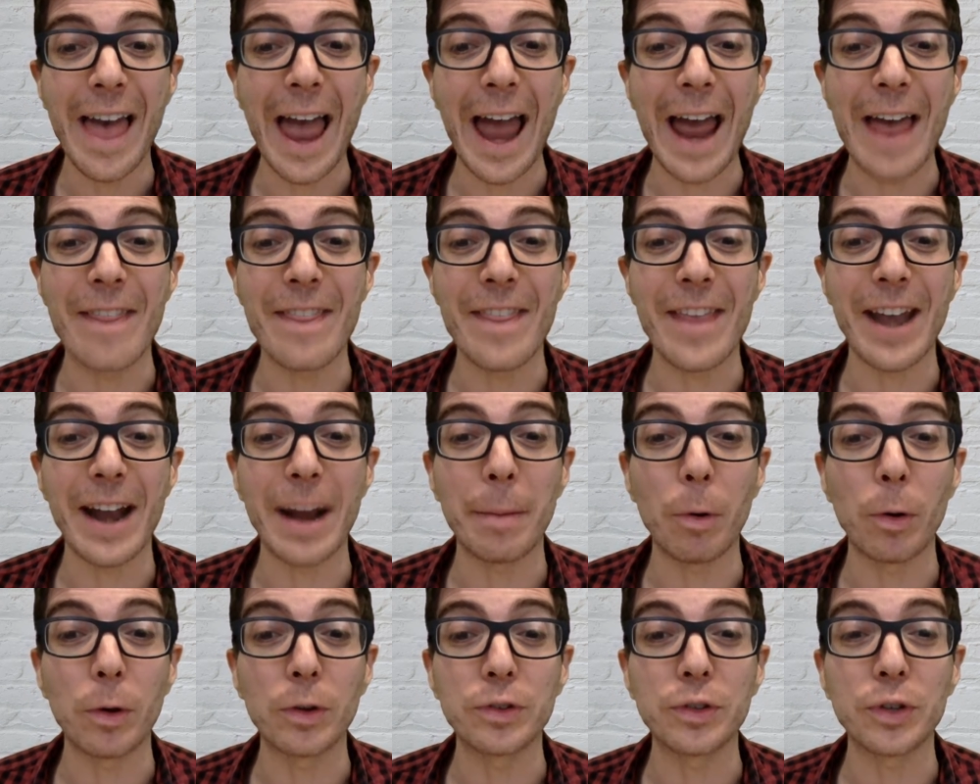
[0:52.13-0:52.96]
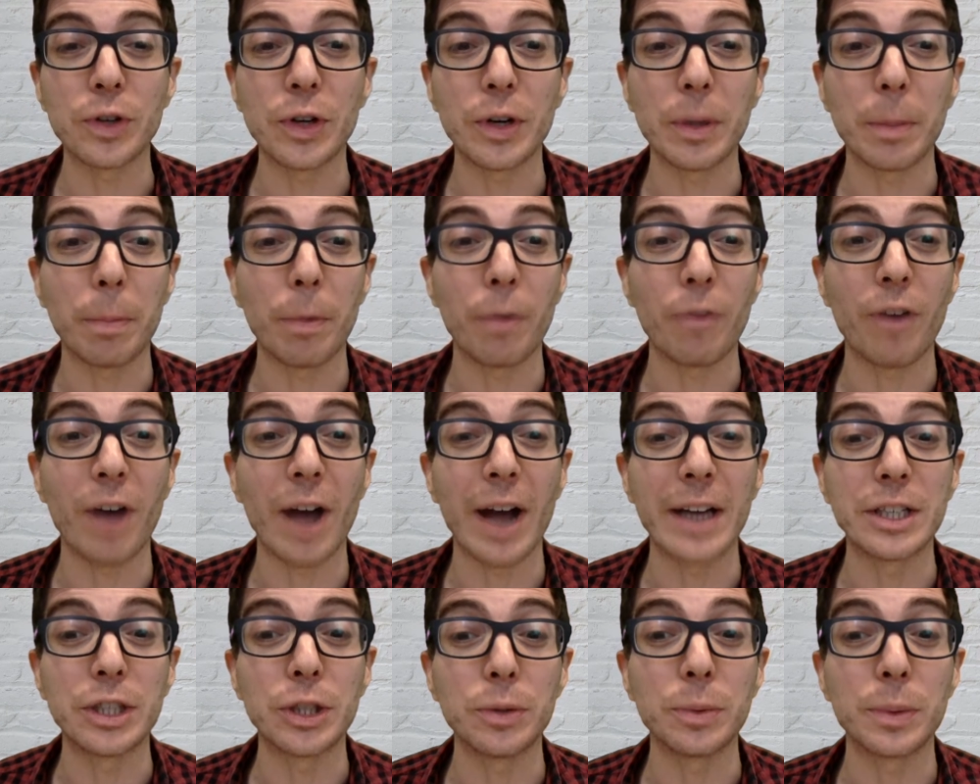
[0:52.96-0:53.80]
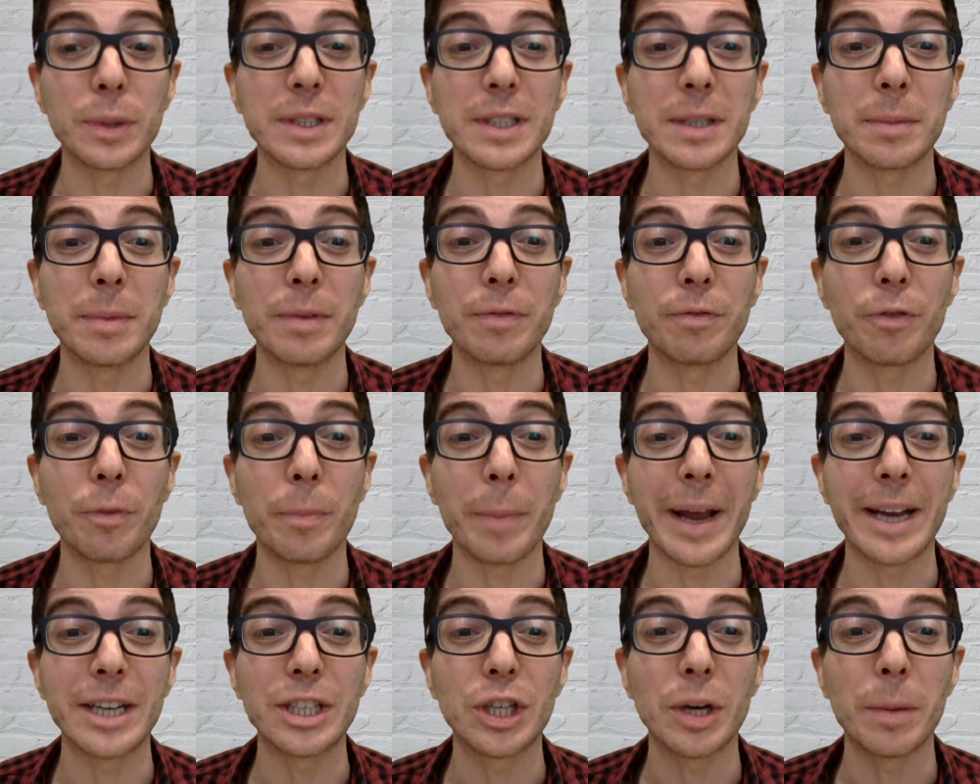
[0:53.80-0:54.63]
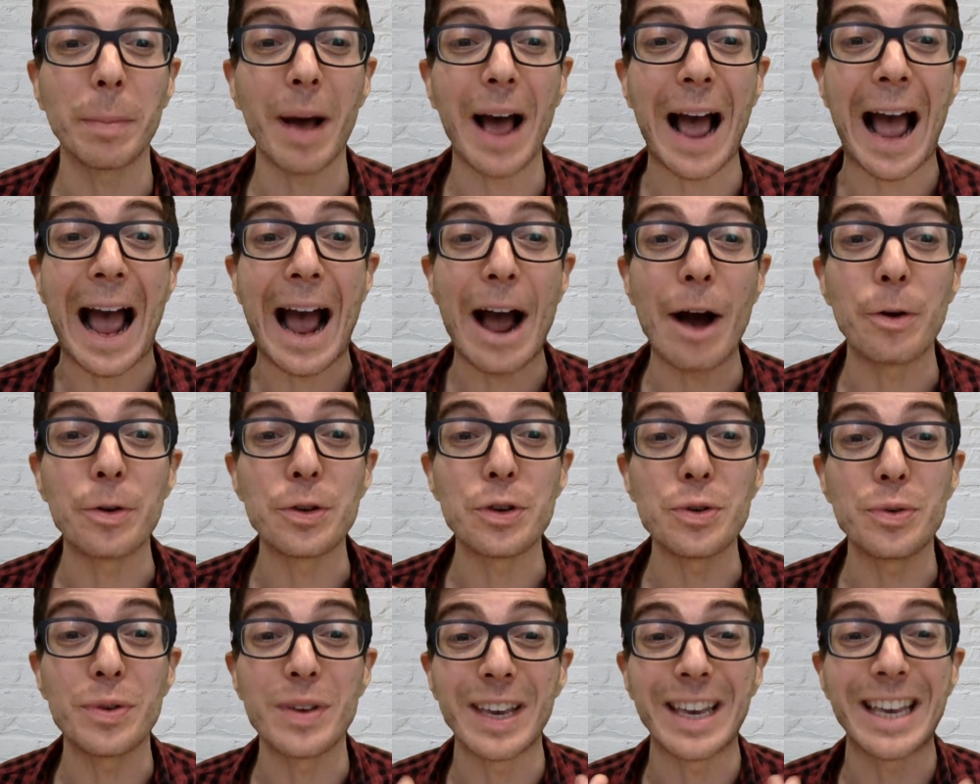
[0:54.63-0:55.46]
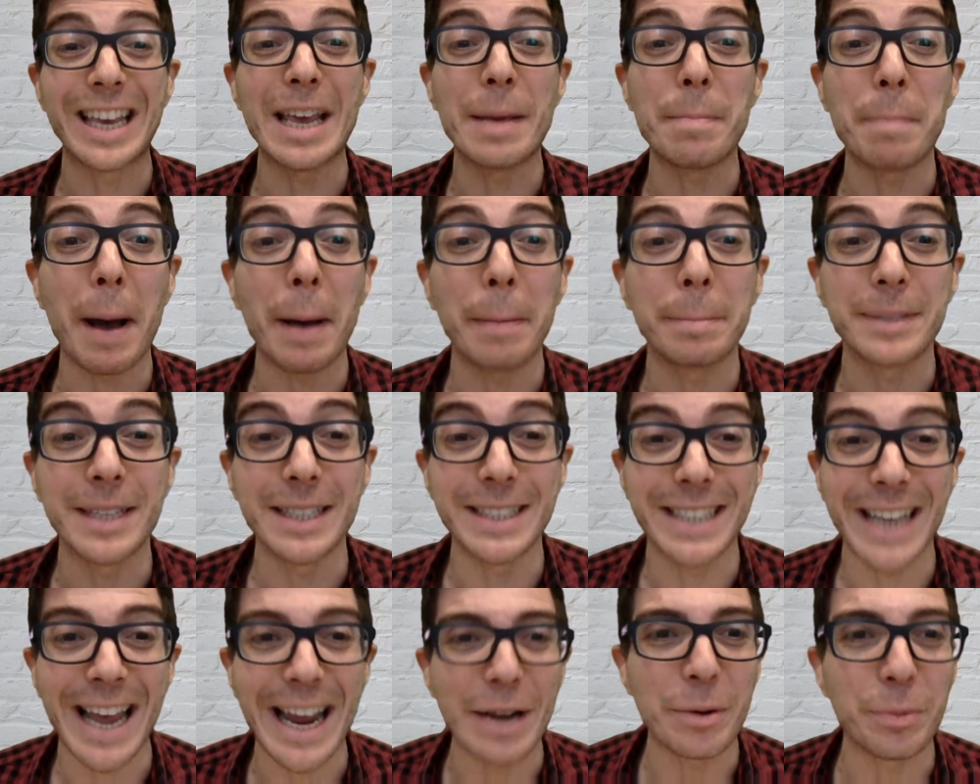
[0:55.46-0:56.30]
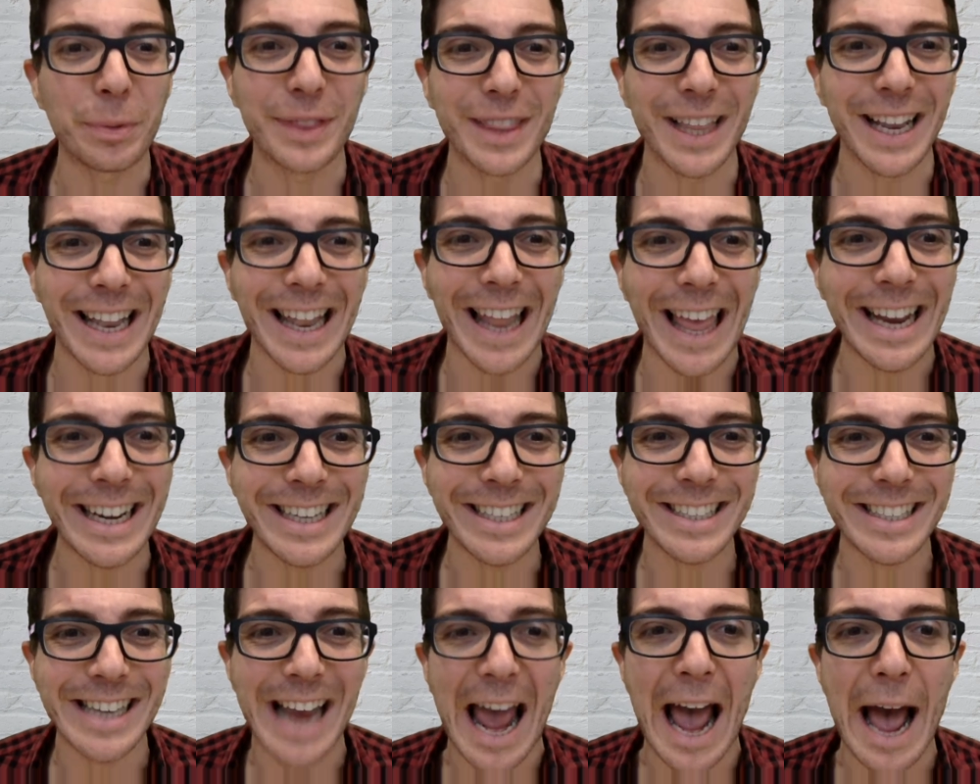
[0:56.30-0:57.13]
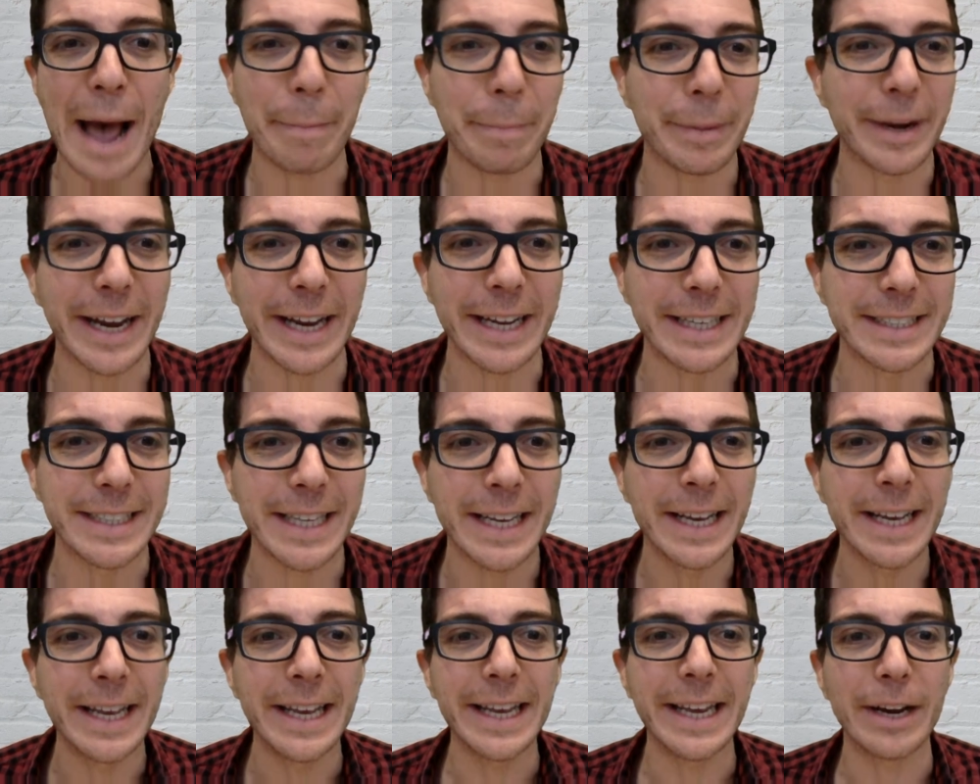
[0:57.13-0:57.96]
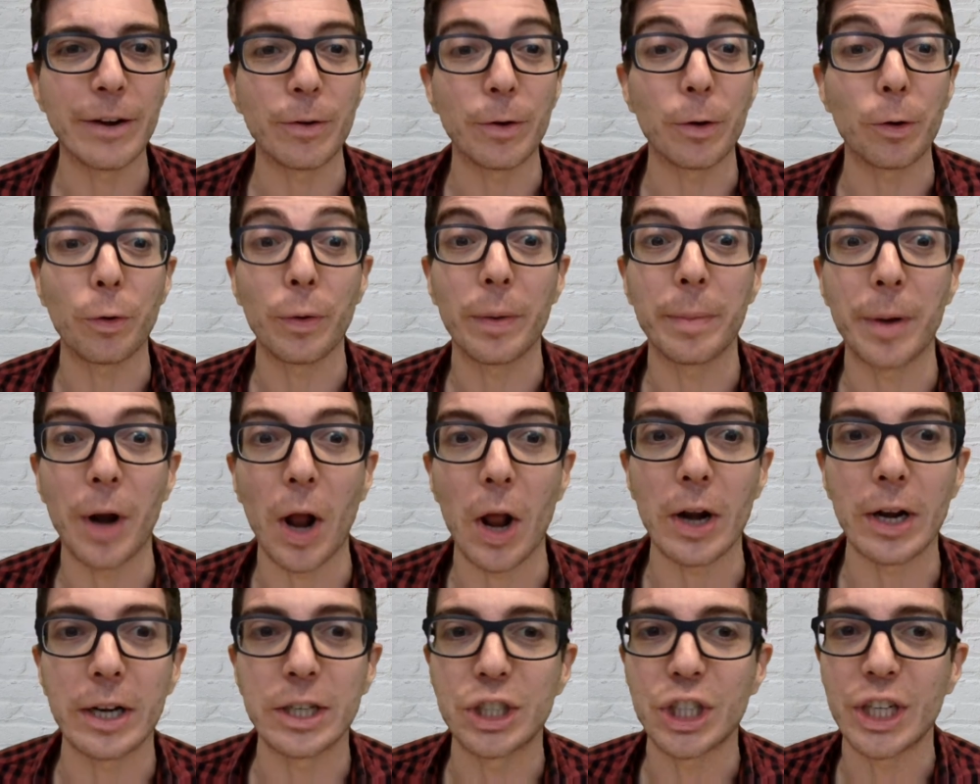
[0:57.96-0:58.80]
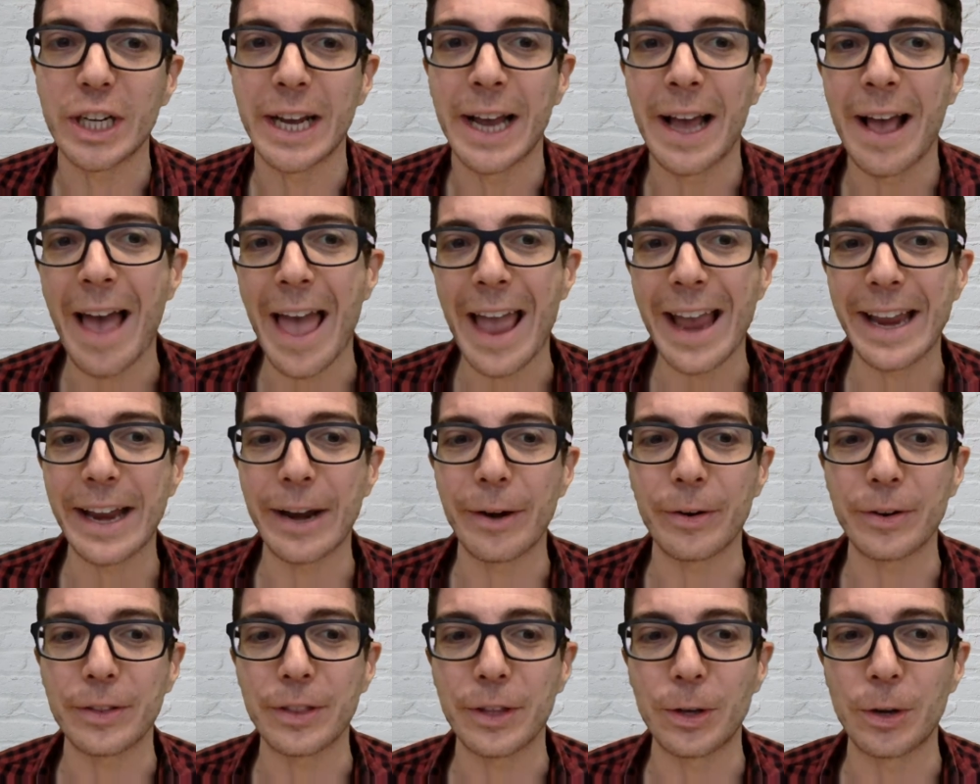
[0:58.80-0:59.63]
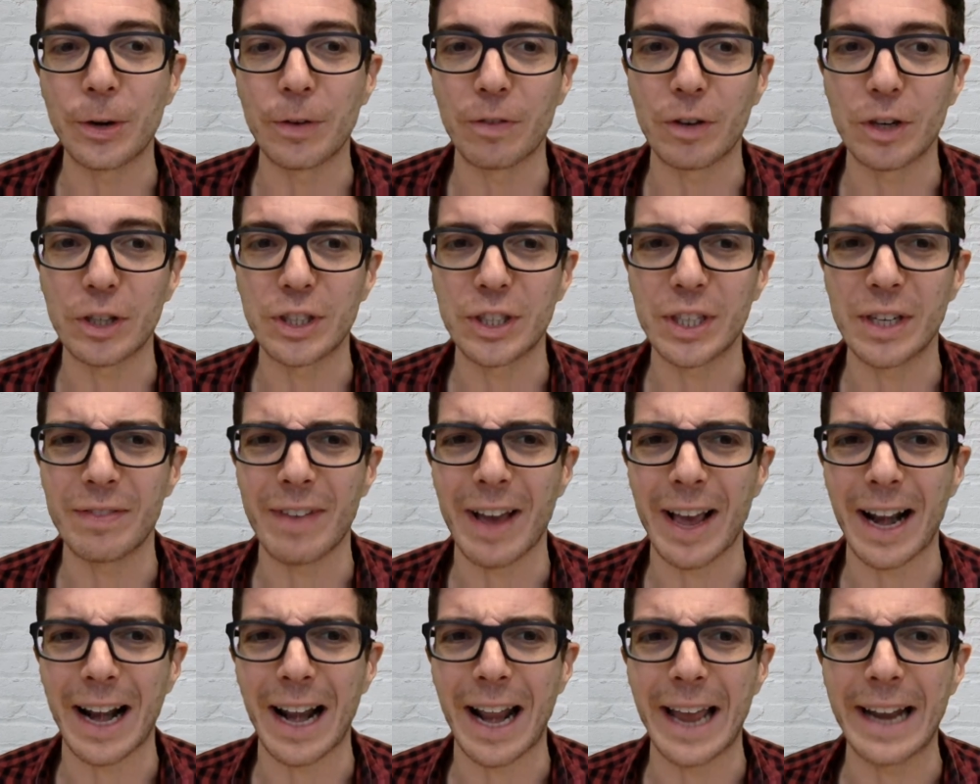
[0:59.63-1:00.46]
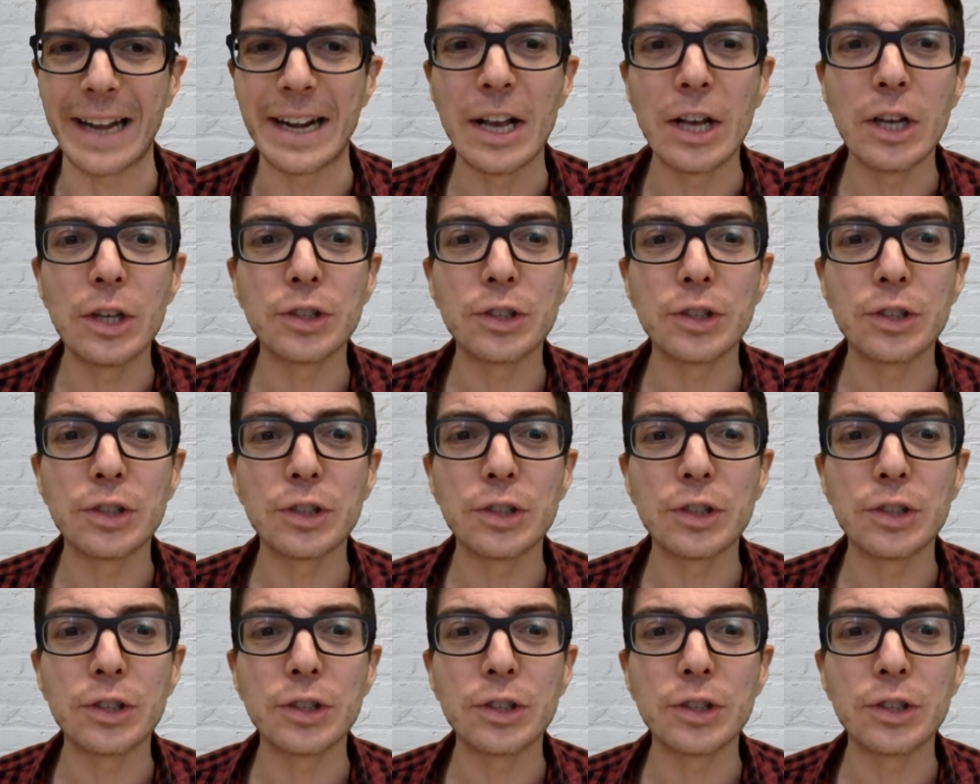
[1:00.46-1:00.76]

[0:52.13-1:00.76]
And then I'm also going to provide you with some information about how you can keep up to date with the latest happenings here in criminology here at the University of Adelaide.